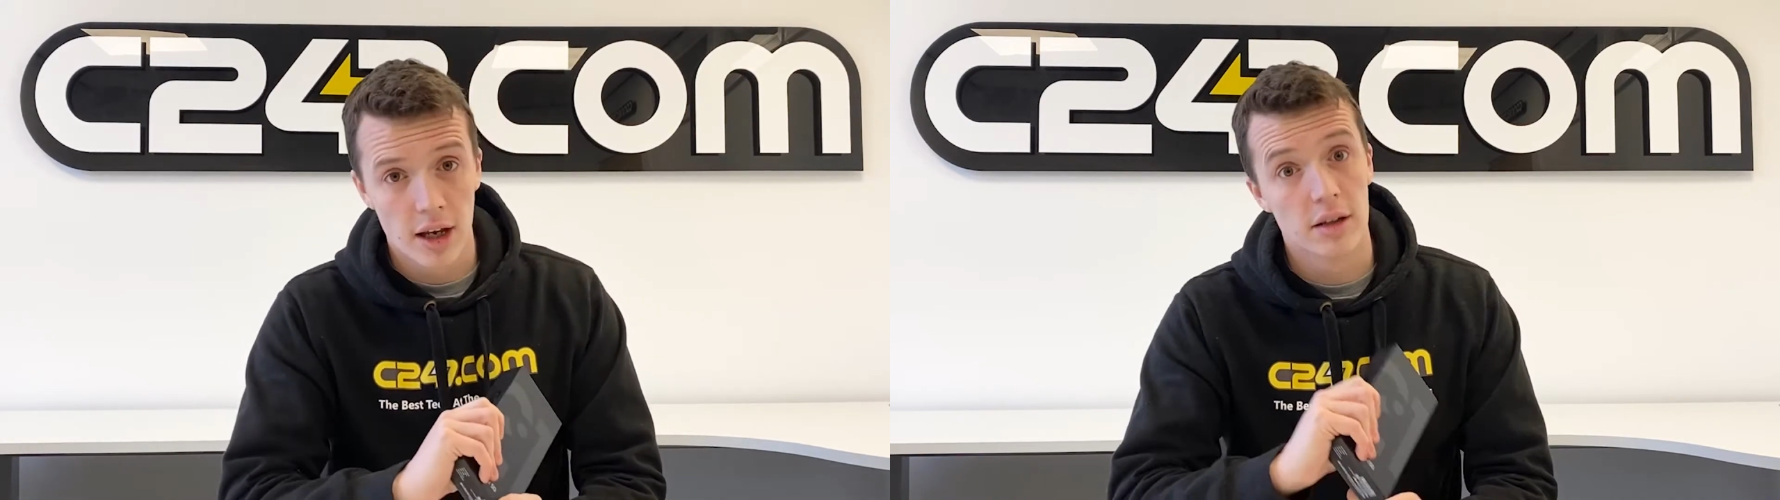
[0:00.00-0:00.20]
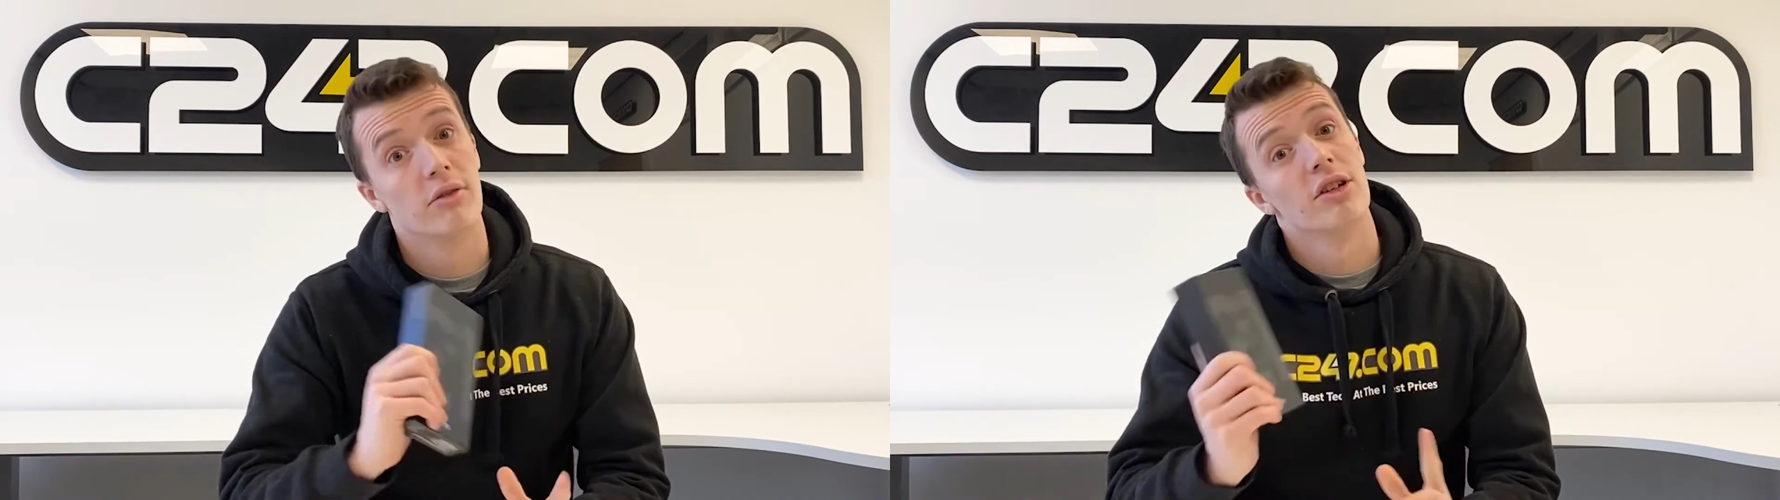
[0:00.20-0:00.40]

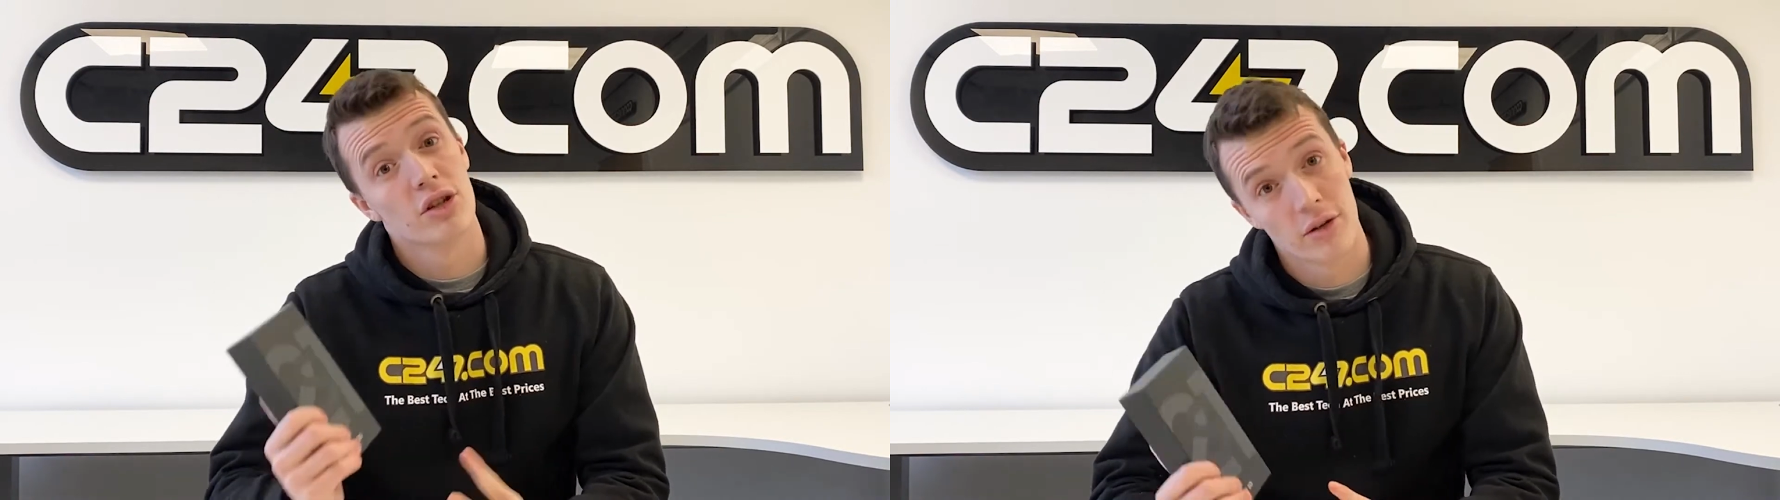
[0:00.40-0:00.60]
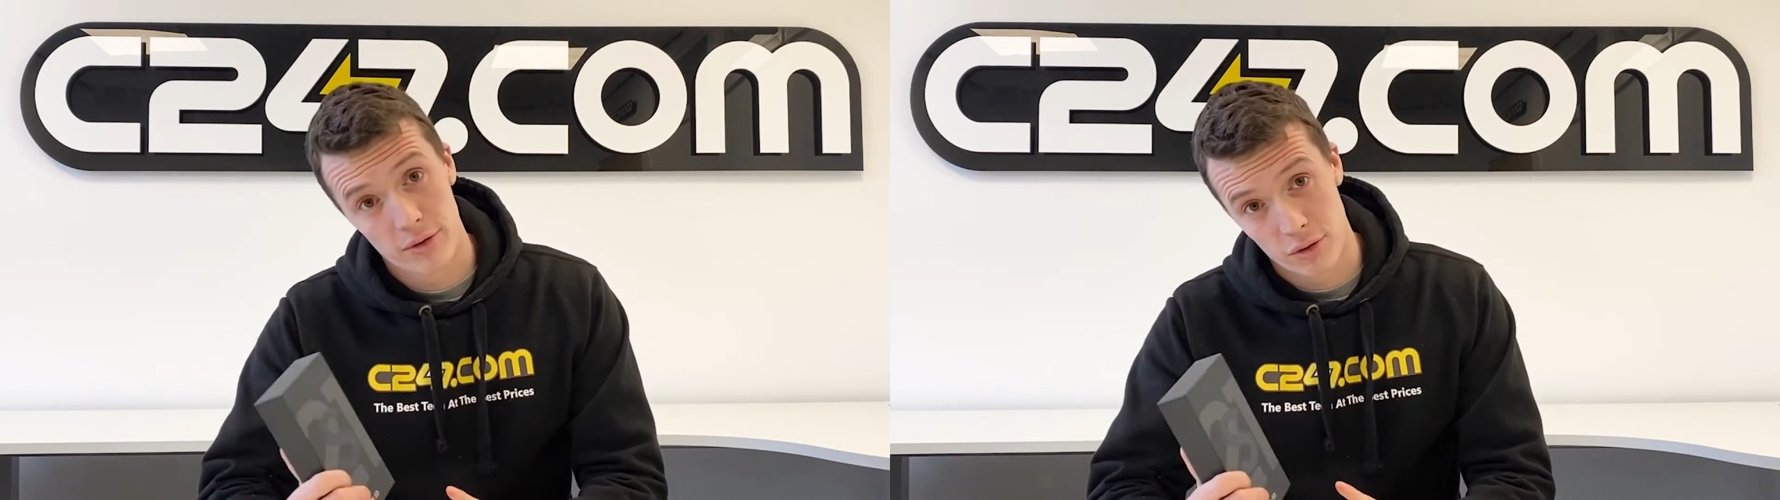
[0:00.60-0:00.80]
there is no
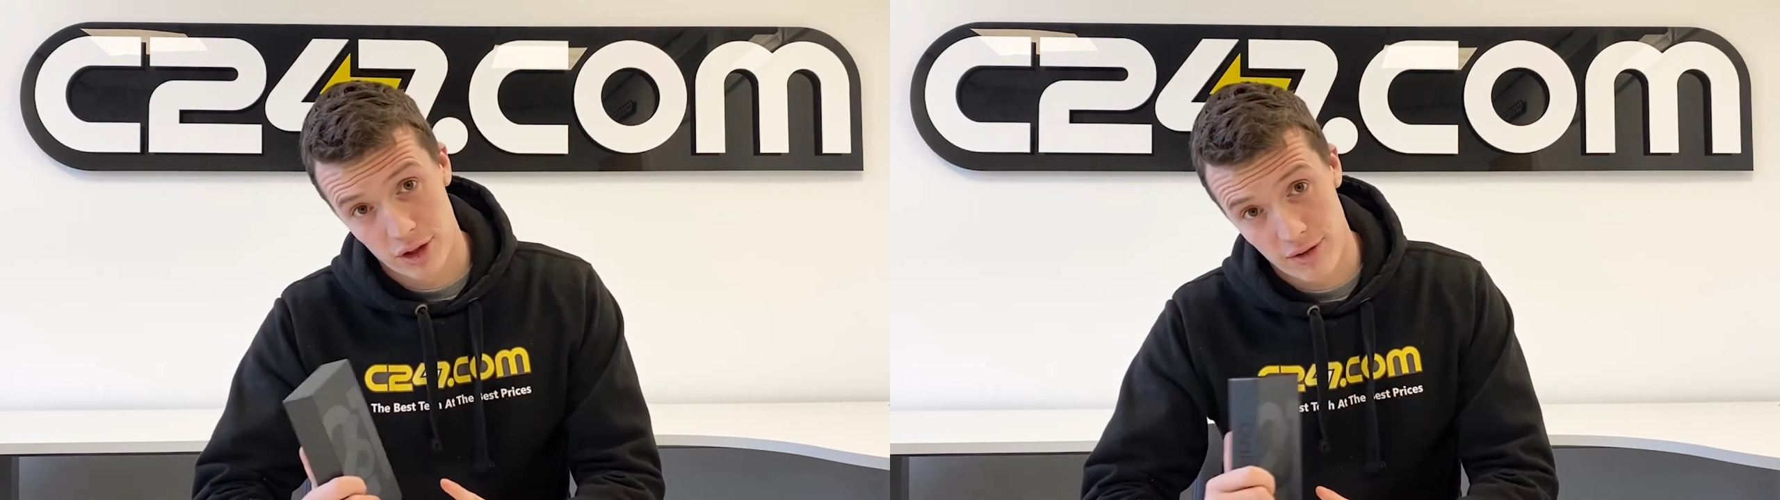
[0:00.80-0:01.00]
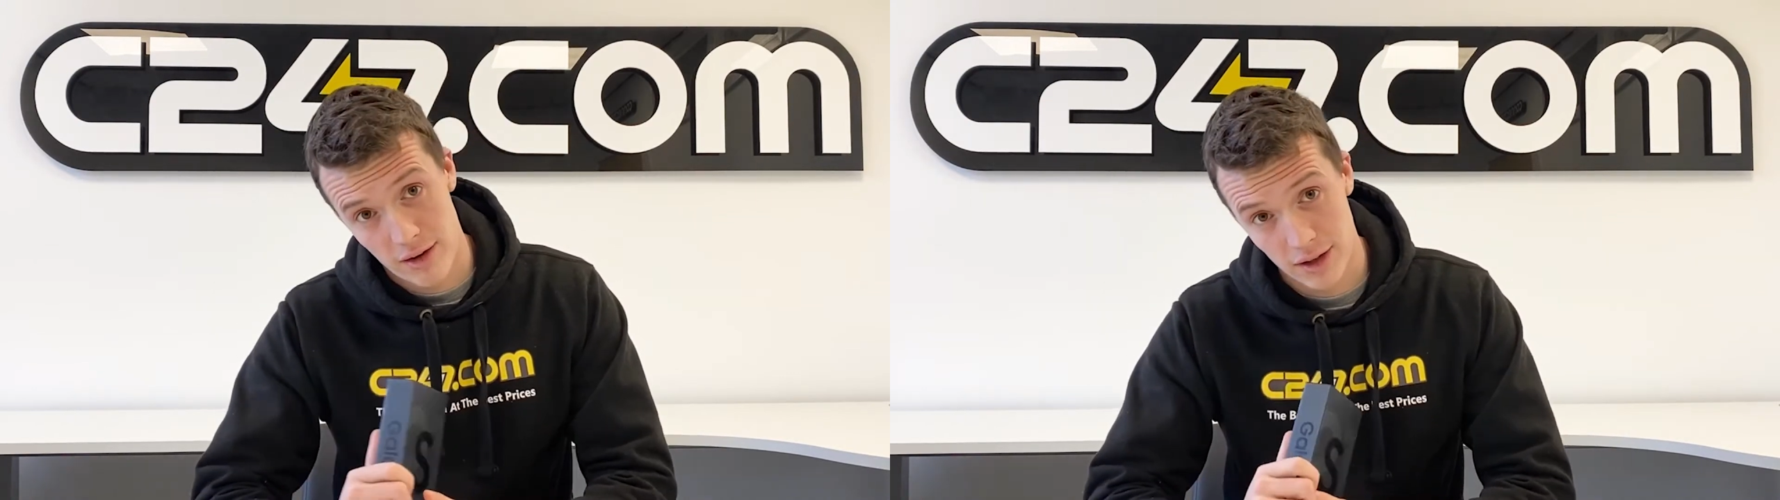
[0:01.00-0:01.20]
4G
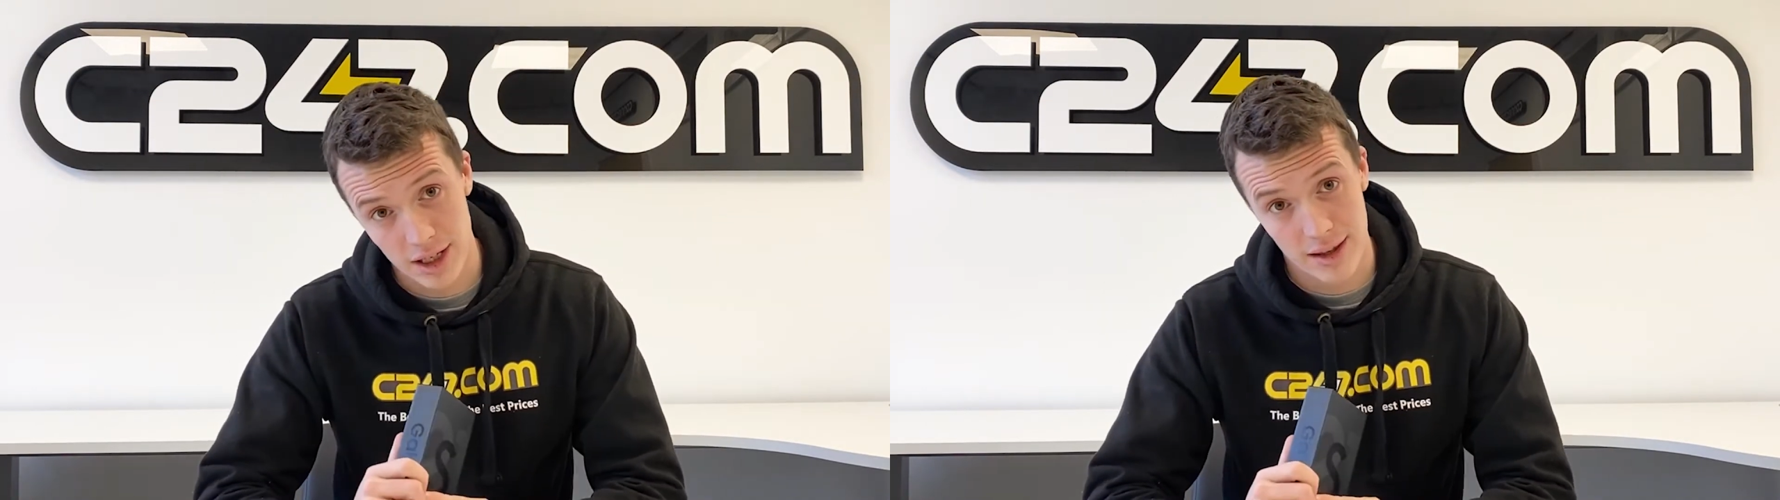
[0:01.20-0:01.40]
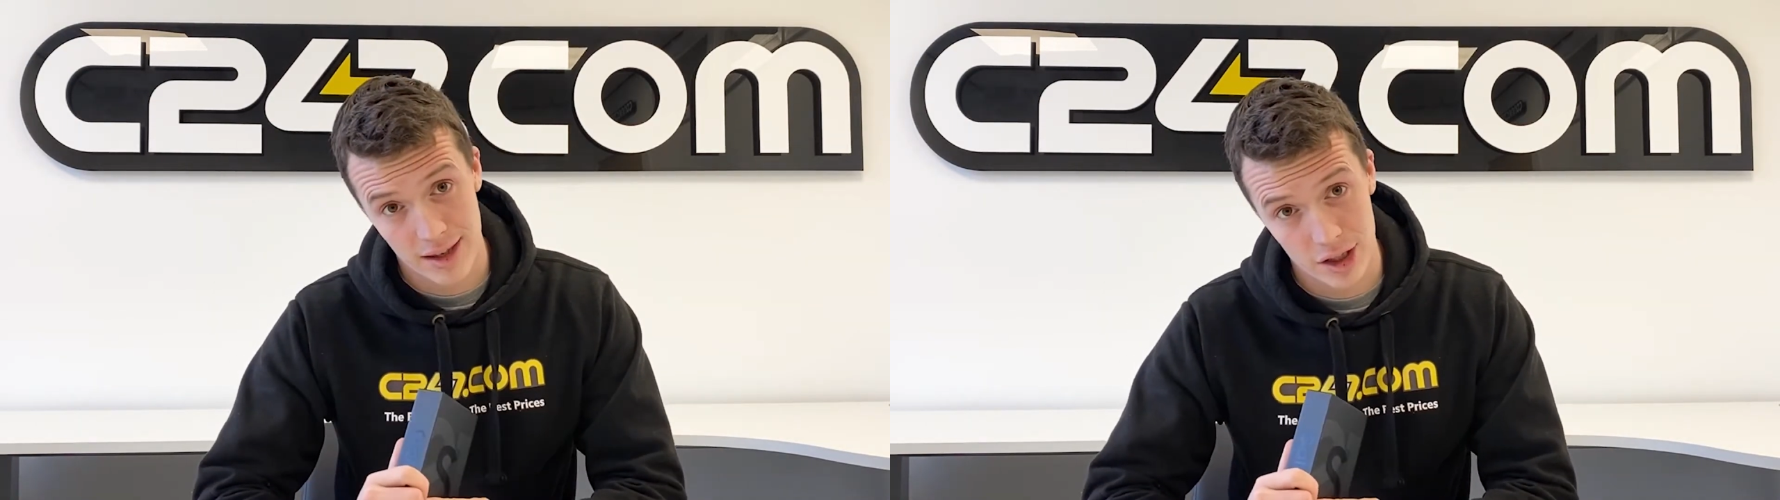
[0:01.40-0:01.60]
variant
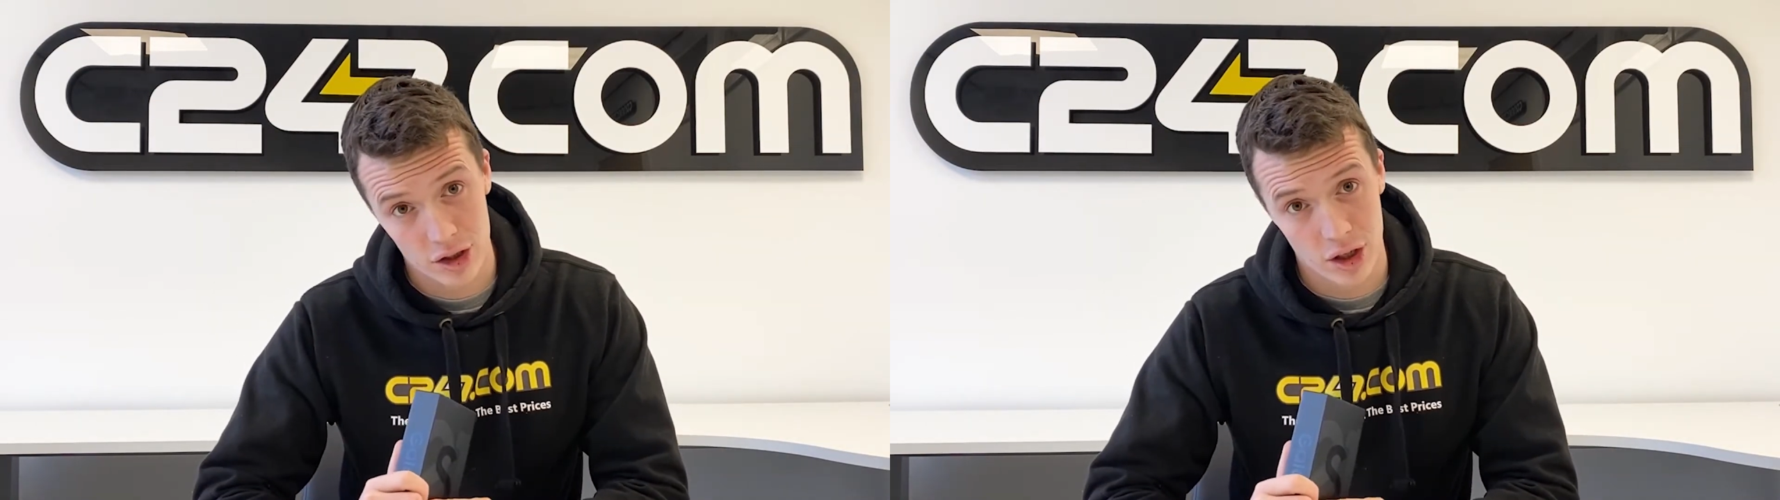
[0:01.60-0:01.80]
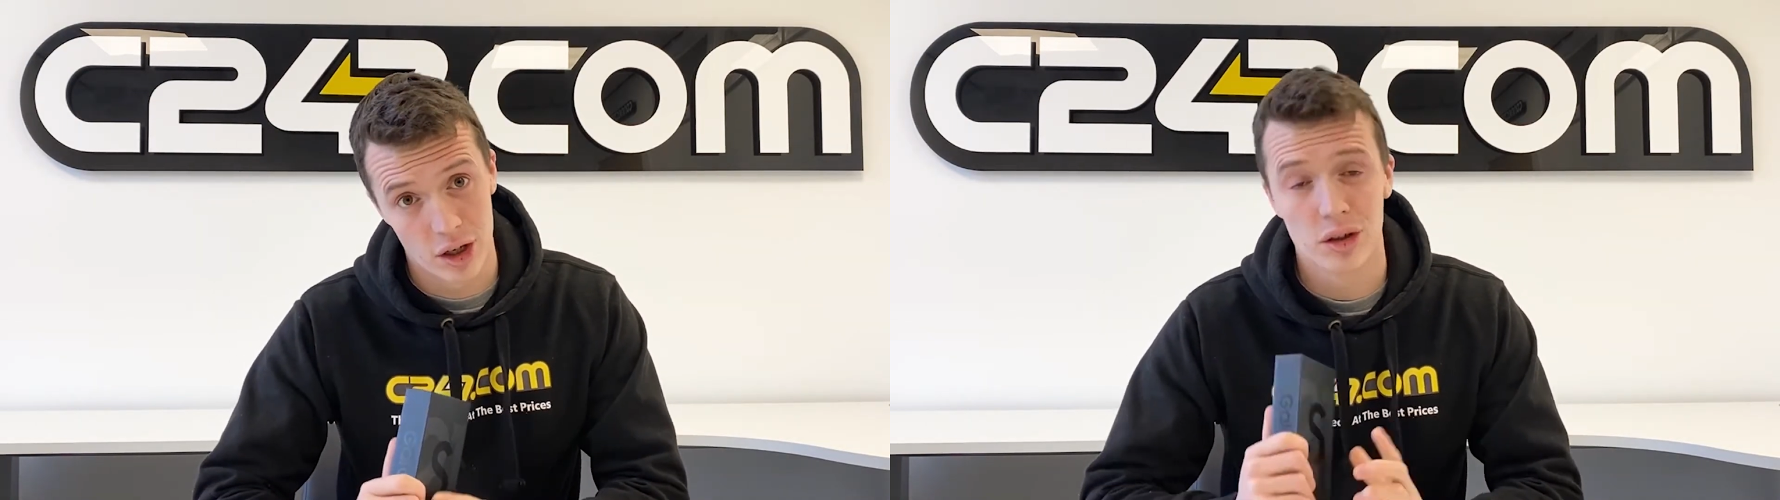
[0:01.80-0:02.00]
this year,